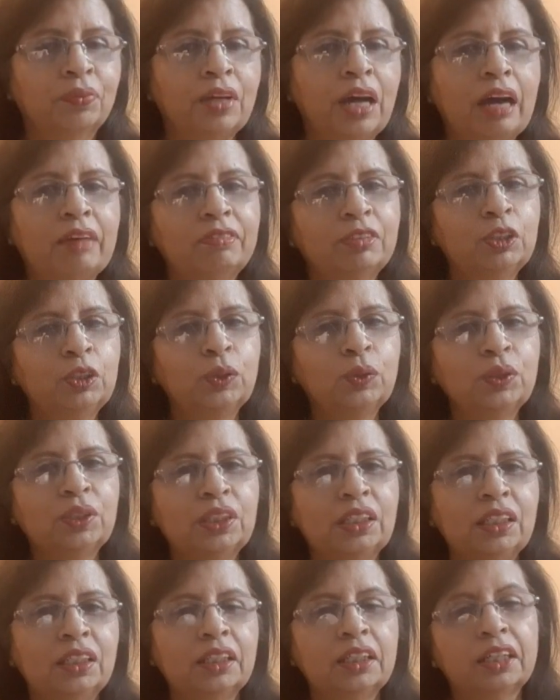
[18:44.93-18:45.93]
Haven't you
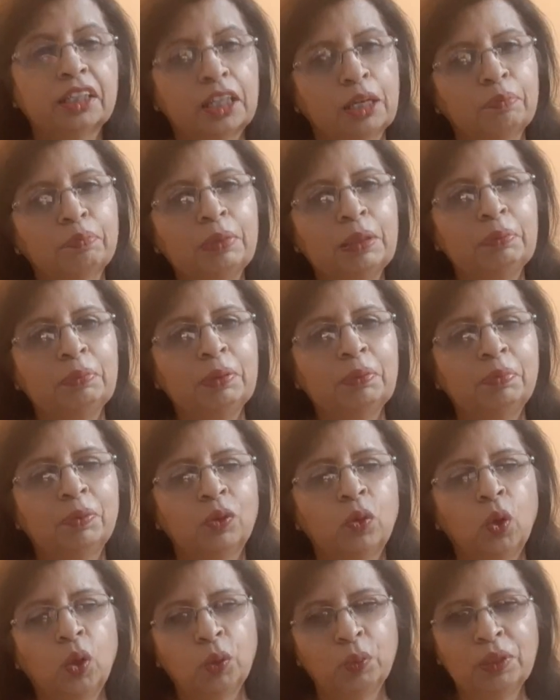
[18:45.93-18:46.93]
seen grumpy
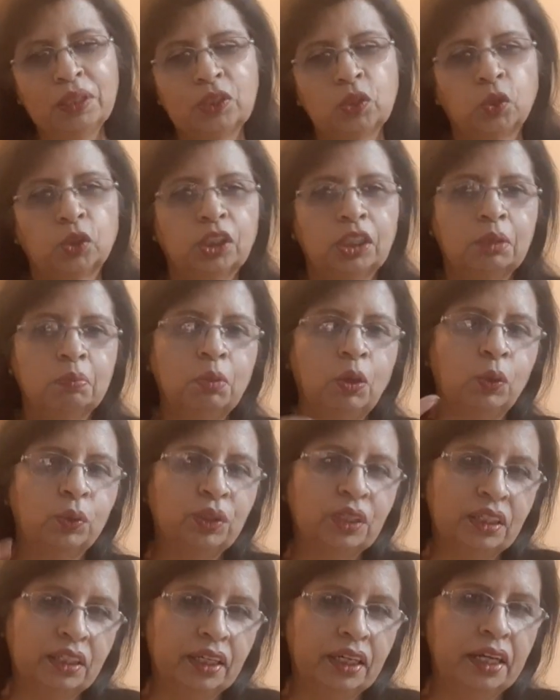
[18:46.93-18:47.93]
people always talking about
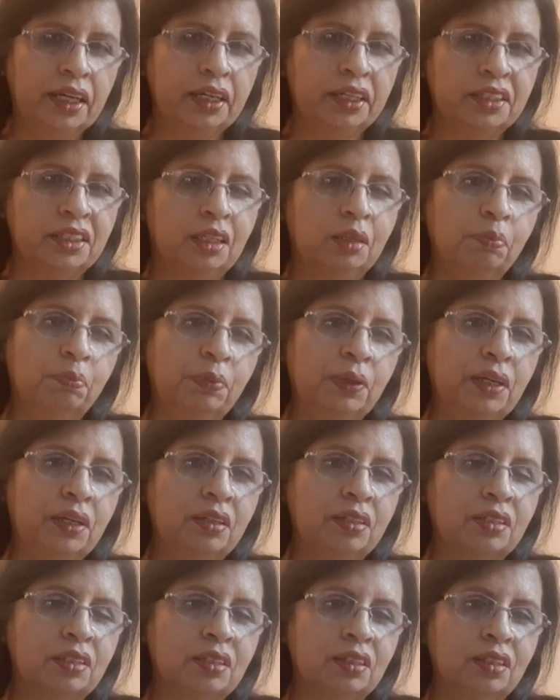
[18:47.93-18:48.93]
their aches and
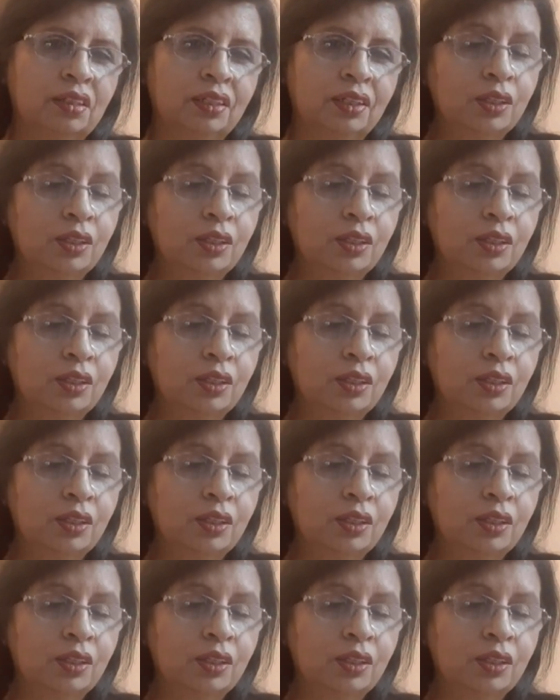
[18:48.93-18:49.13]
pains?